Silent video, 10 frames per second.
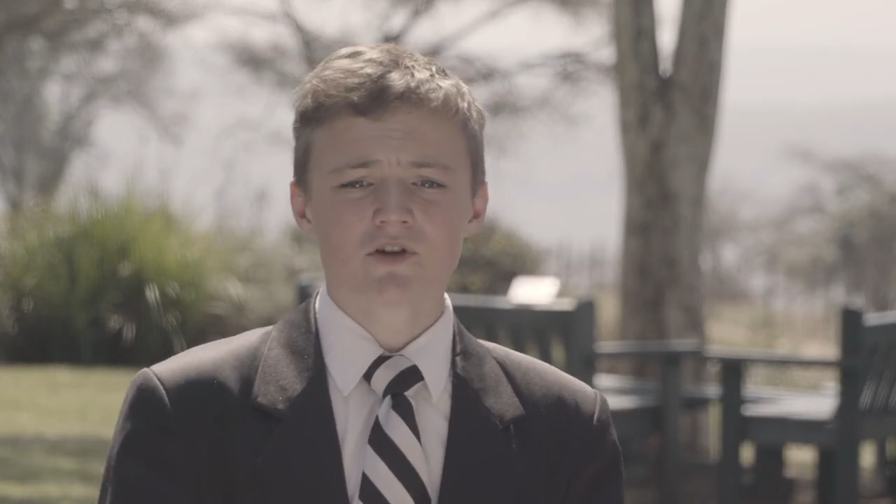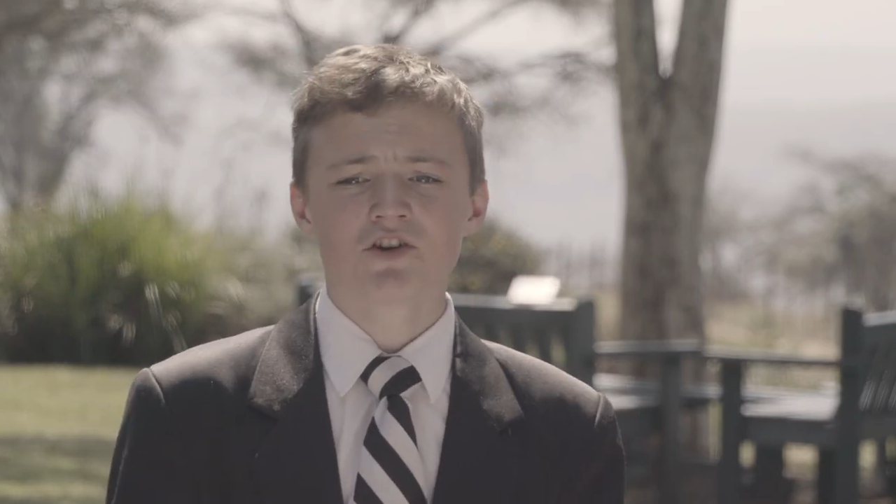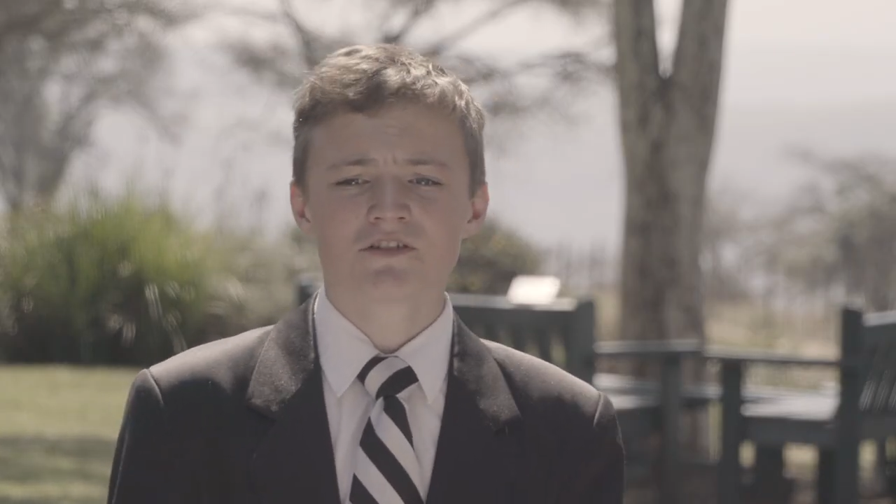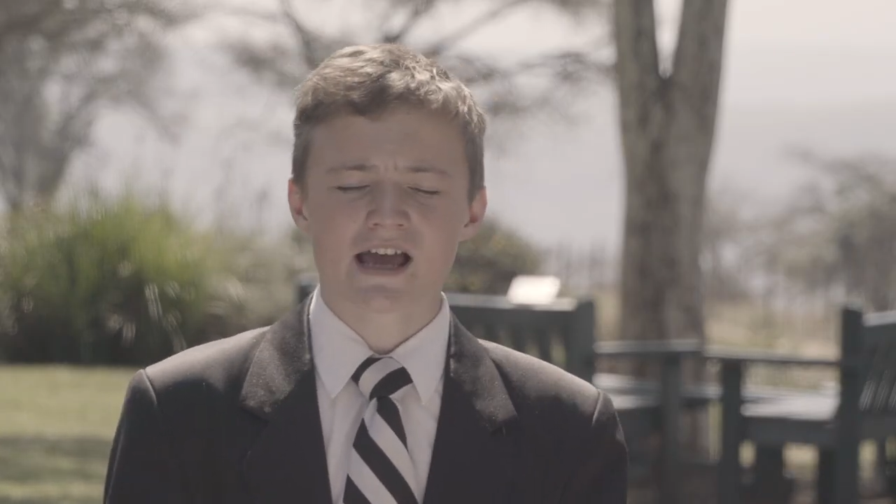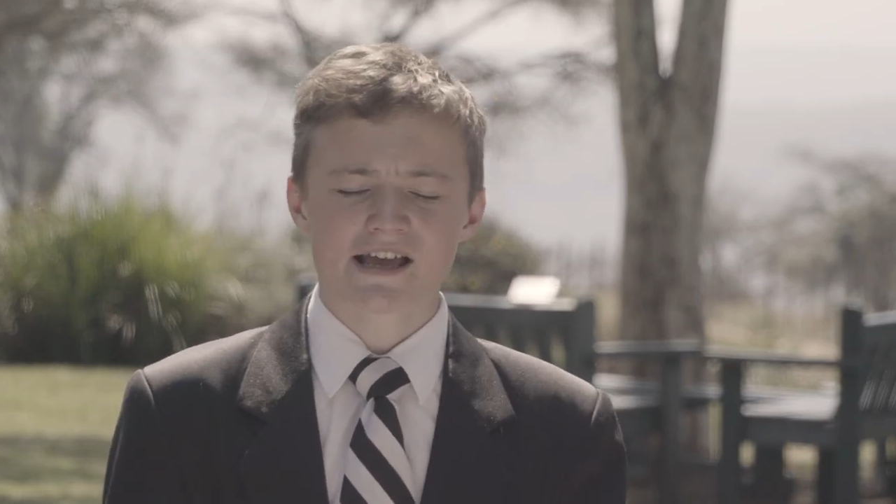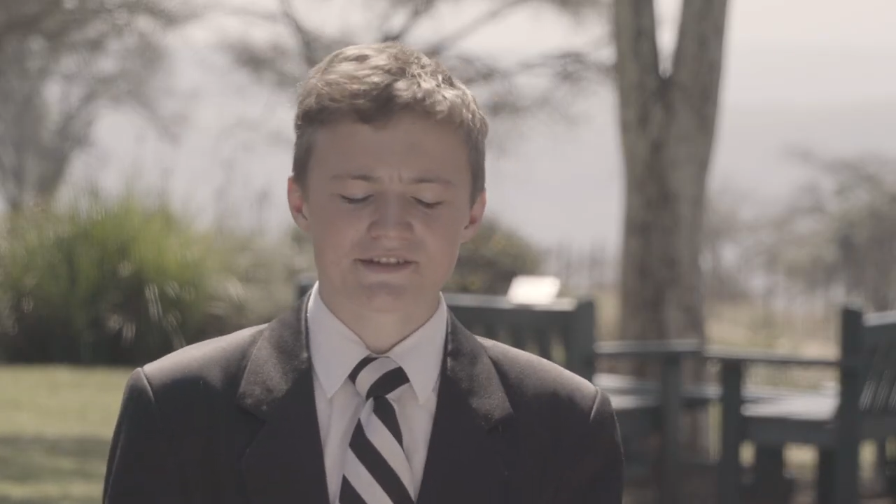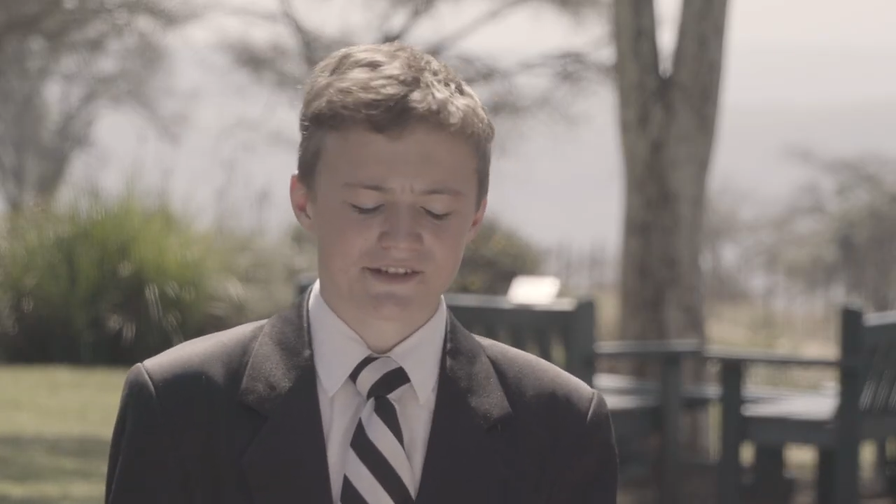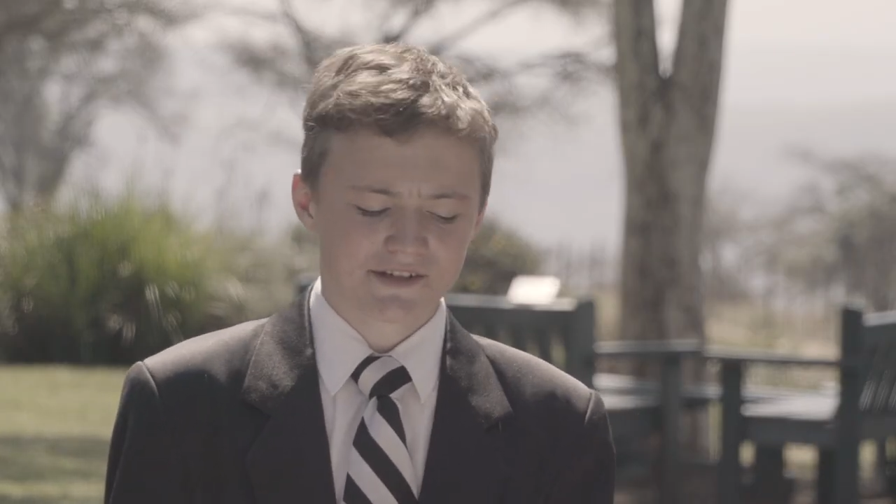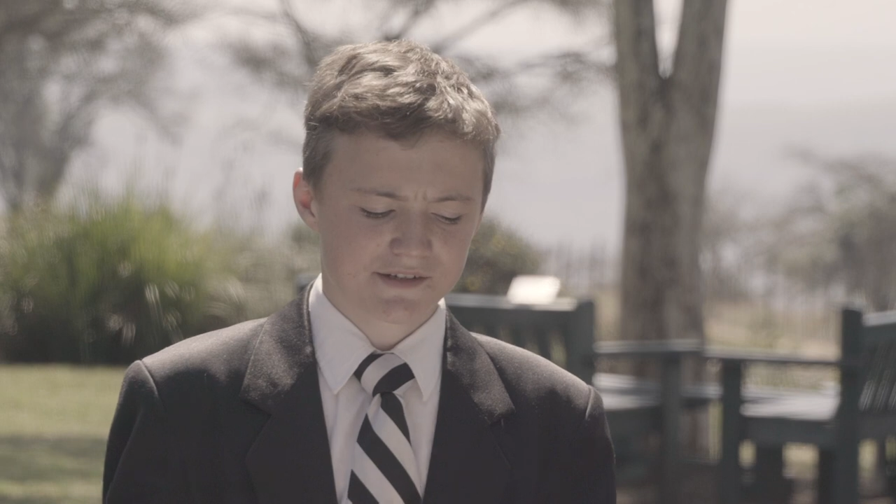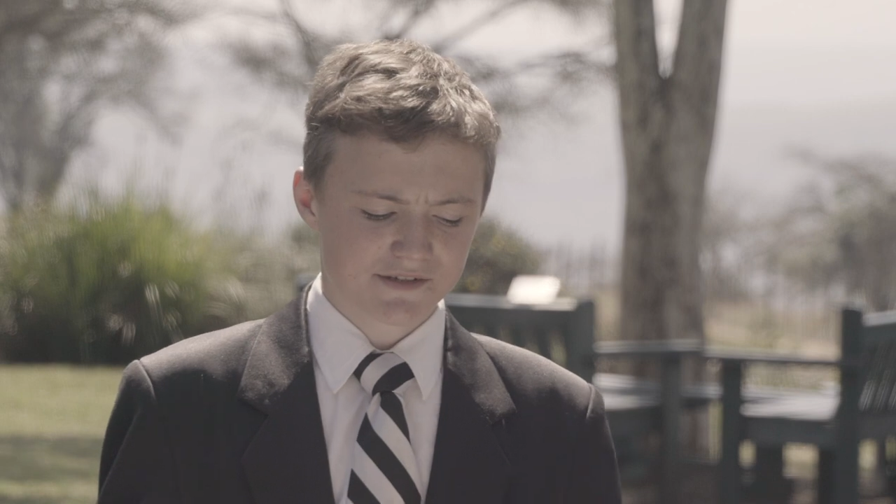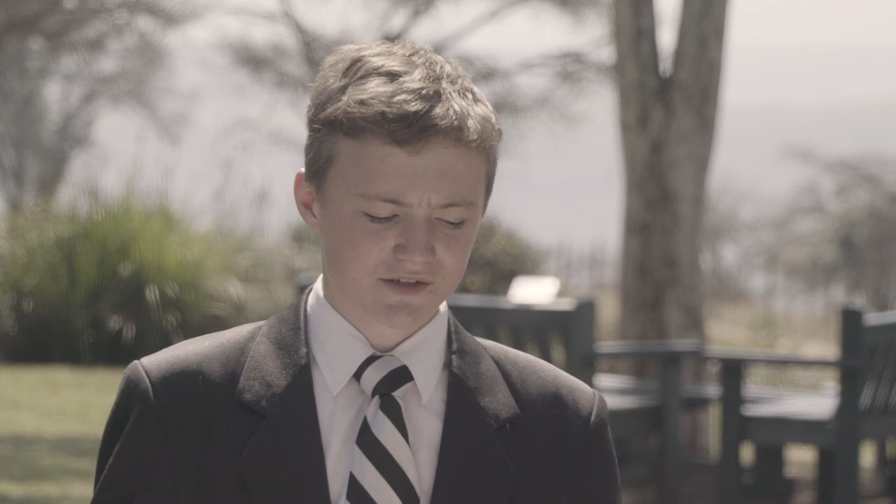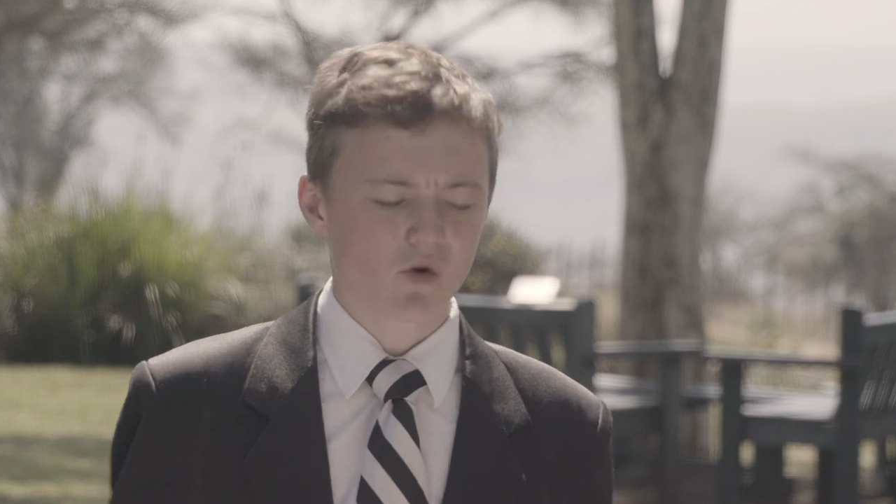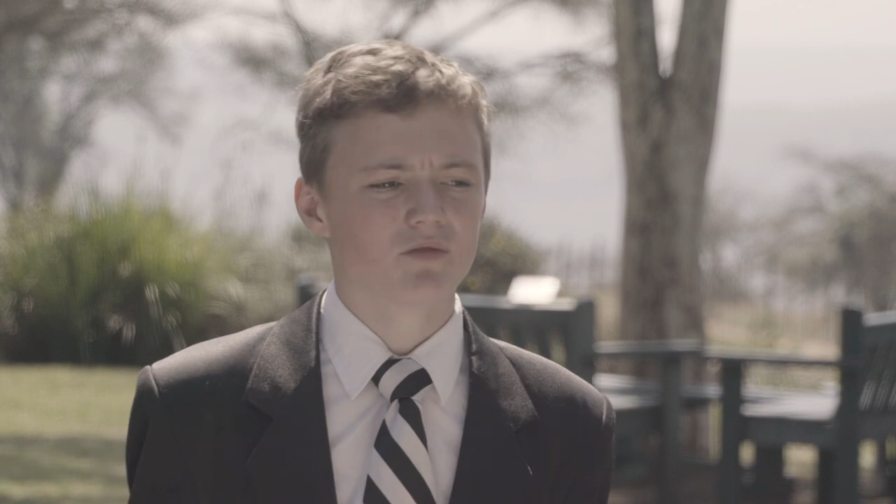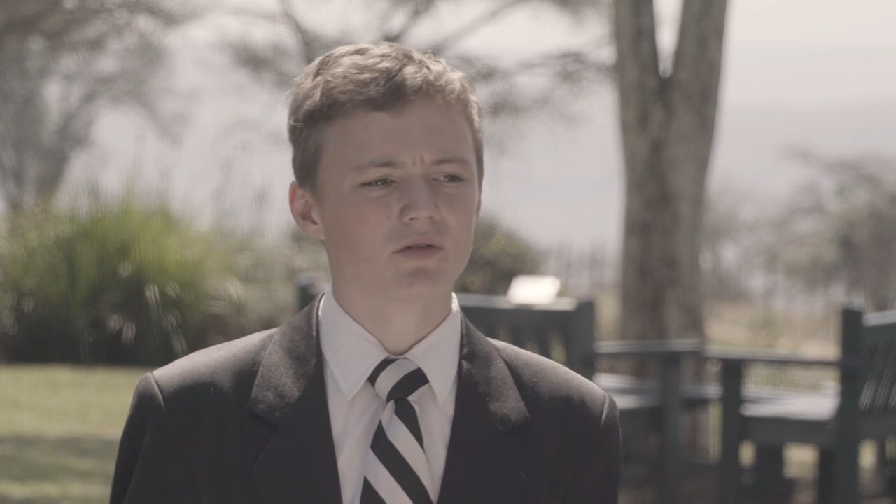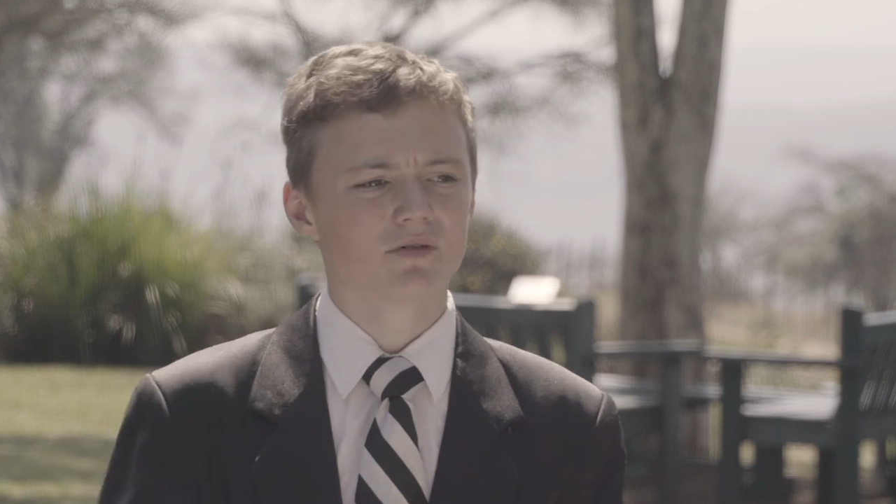not as a squad,